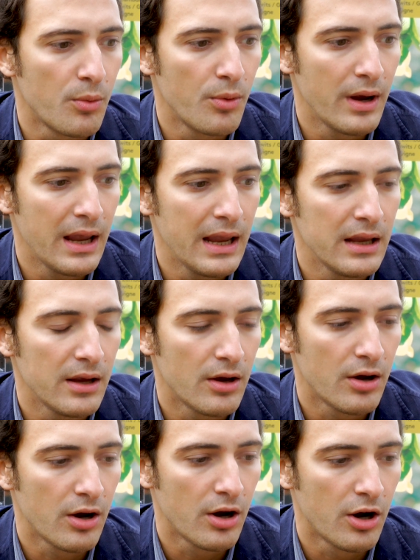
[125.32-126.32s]
a way
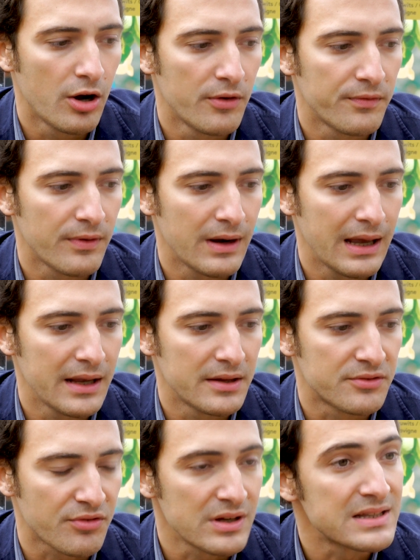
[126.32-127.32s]
of
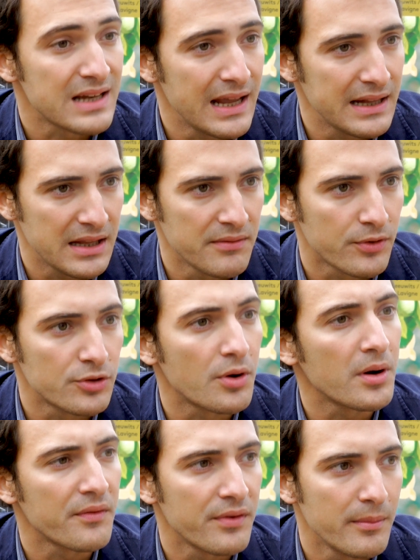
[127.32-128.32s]
translating
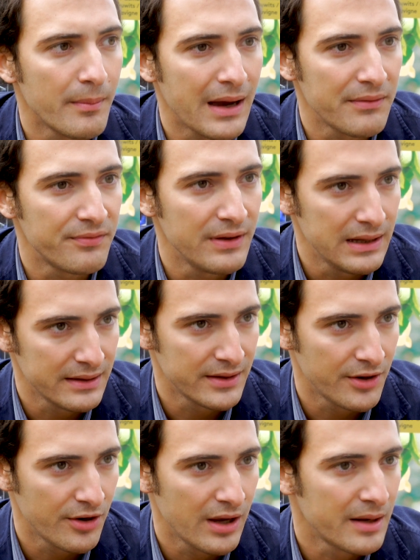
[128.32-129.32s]
photography my feeling
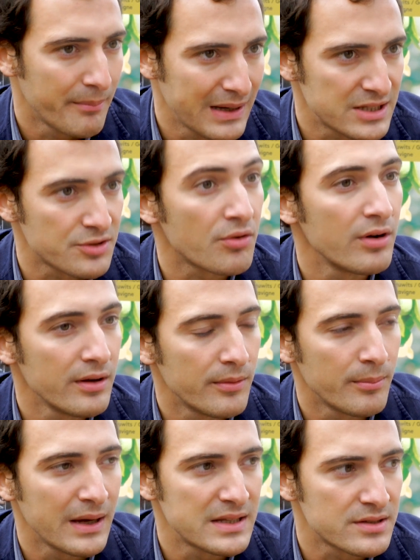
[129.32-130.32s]
there, and my
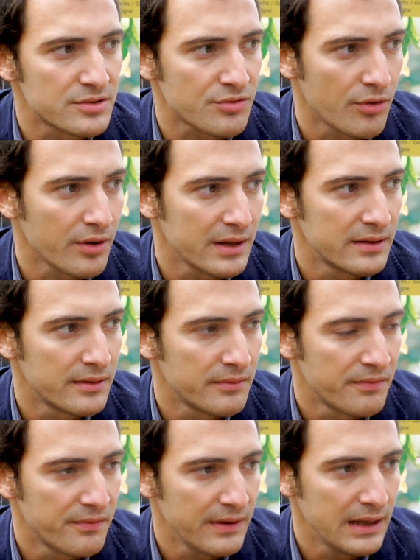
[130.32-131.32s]
strongest
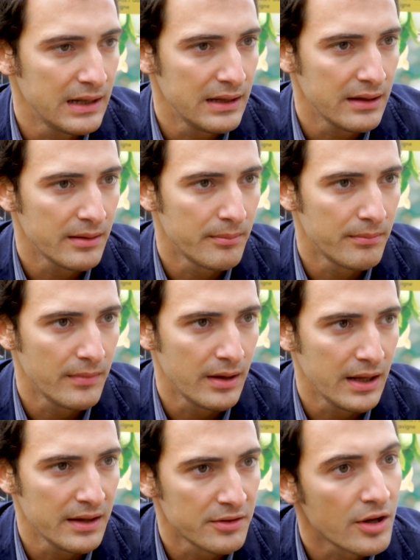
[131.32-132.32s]
feeling
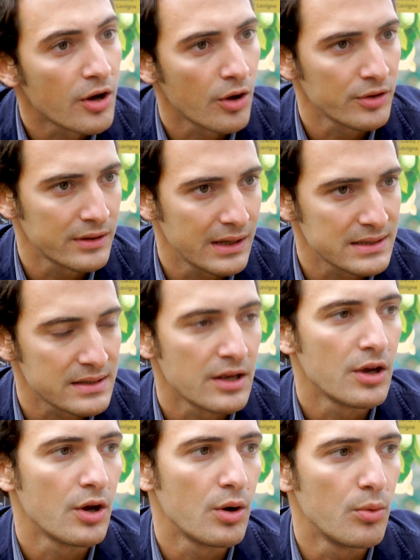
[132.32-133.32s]
in the context
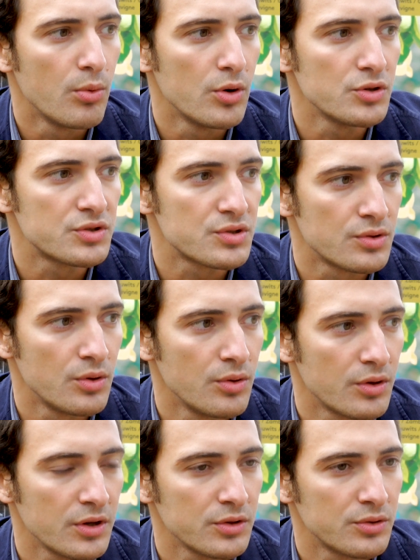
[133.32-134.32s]
was
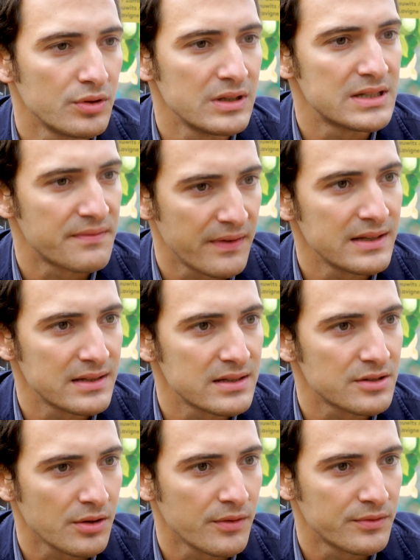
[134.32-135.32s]
looking to these
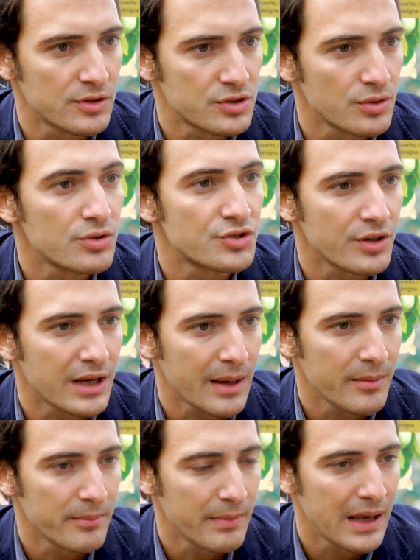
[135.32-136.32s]
faces of the soldier
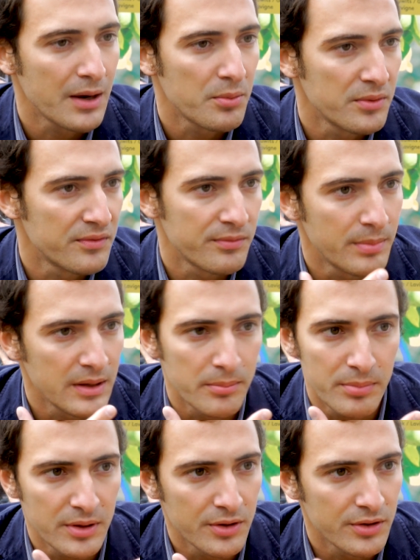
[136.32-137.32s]
coming back with
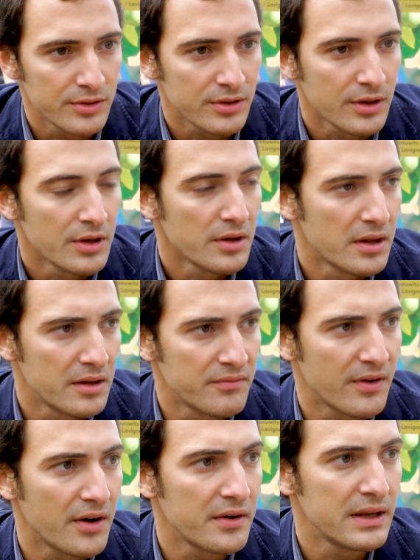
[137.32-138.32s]
big beard
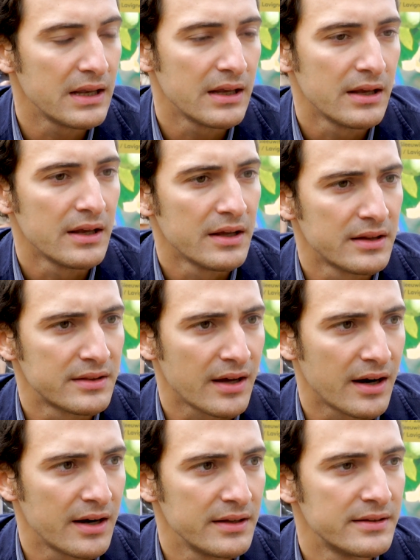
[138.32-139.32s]
and very
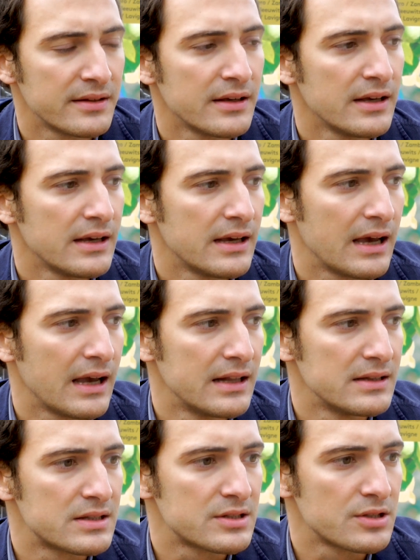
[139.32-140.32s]
tired. And